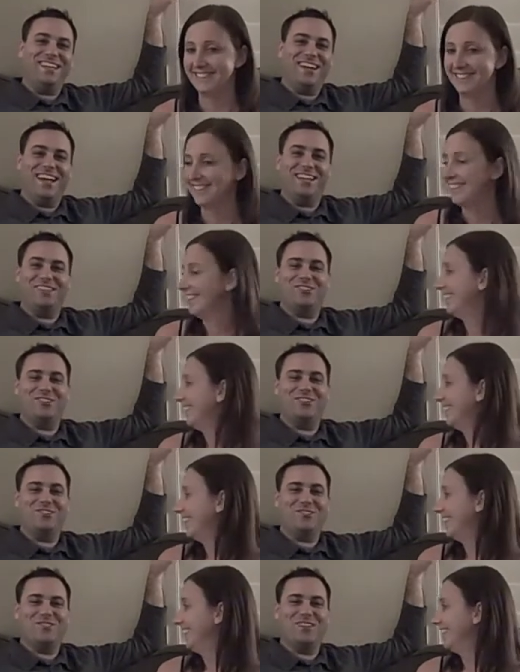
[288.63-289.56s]
Speaker 1: you know, I had
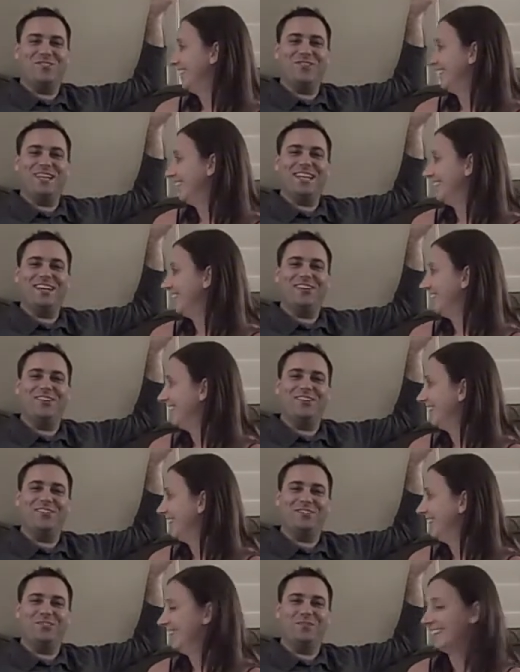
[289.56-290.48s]
surgery a week
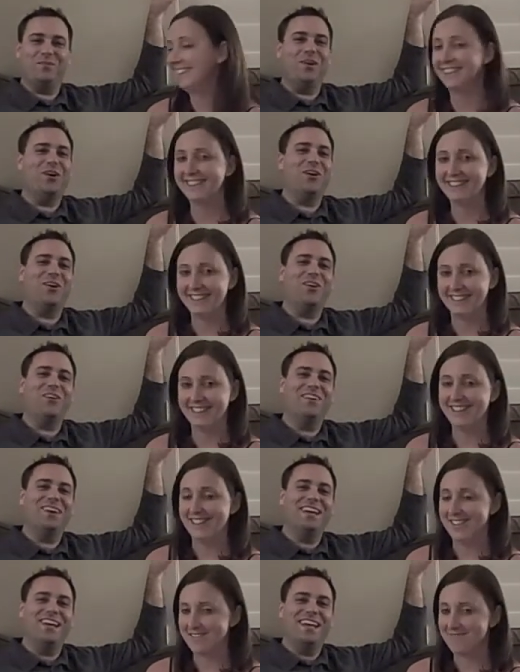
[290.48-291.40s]
ago tomorrow
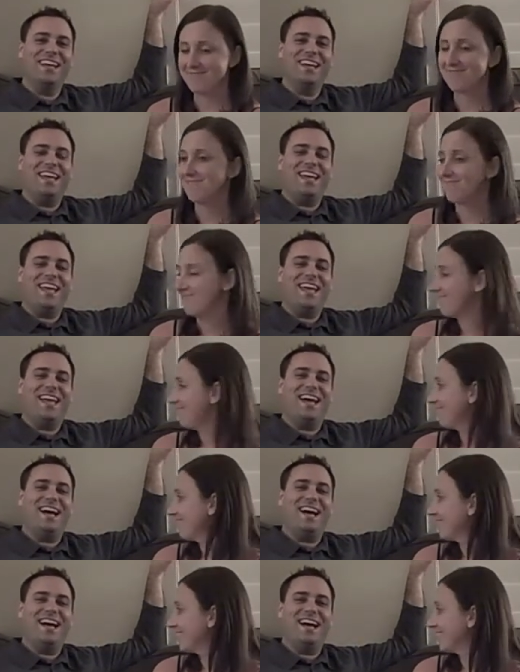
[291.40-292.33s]

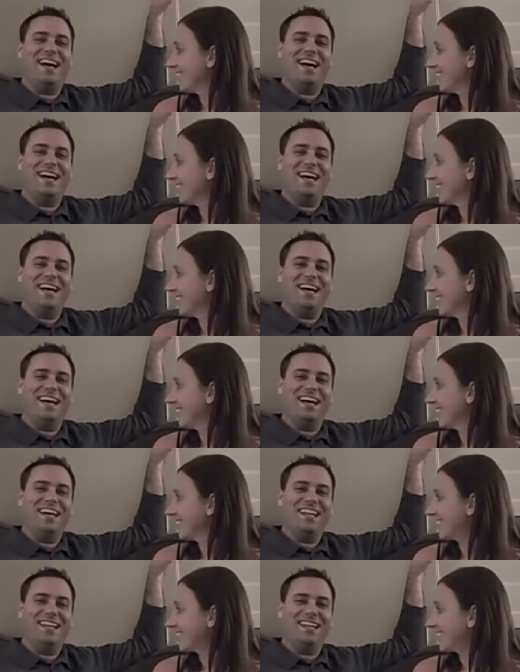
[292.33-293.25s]

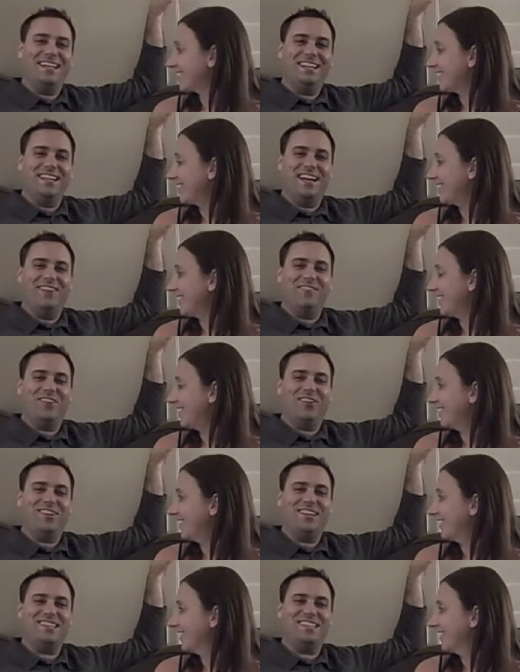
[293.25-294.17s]
and I'm
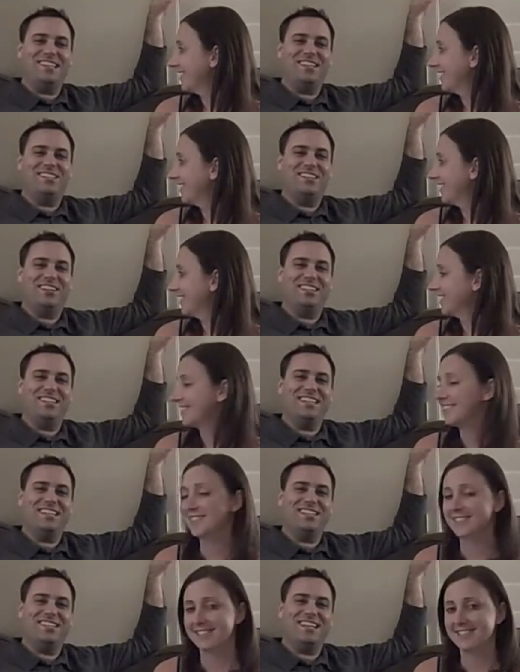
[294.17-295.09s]
already seeing
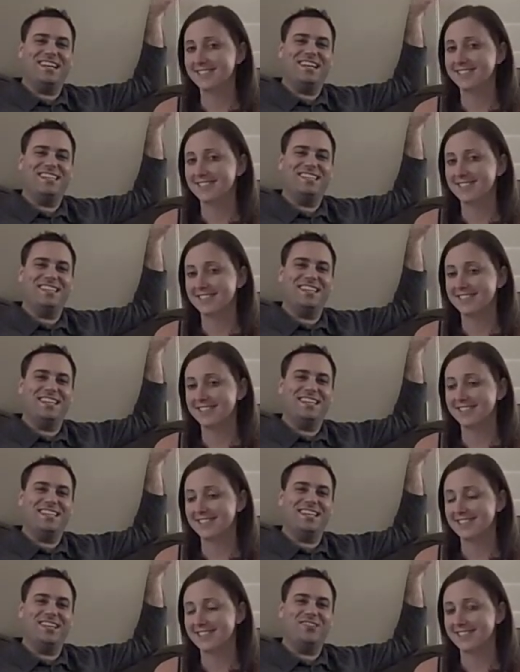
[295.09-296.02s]
telltale signs
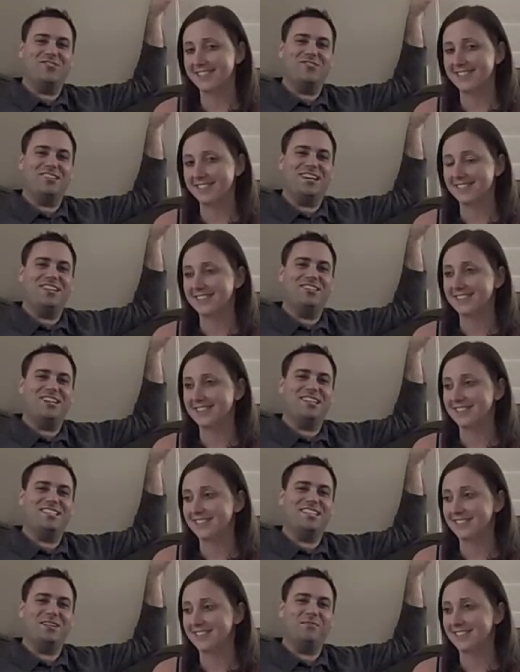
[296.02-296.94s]
that things are
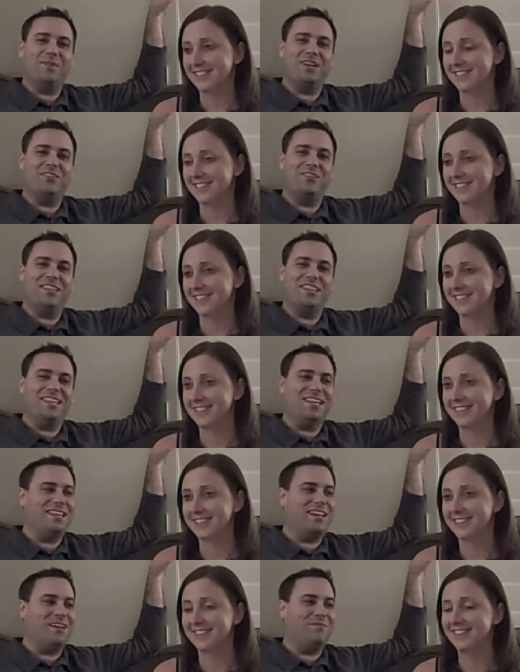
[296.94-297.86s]
digesting better than
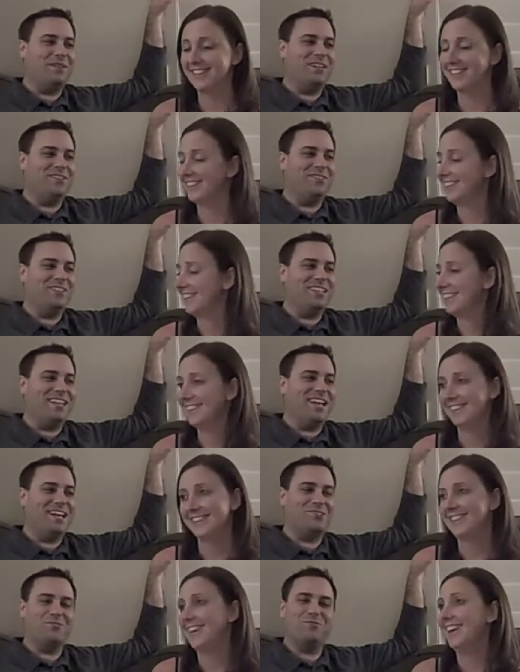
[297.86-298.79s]
they have been over the
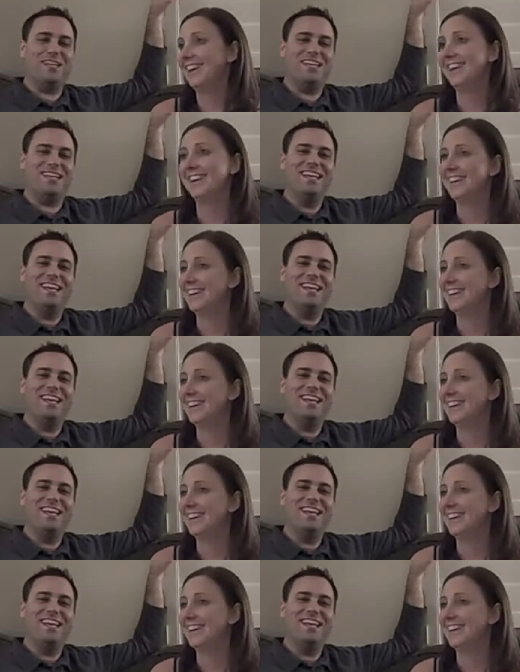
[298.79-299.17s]
last week.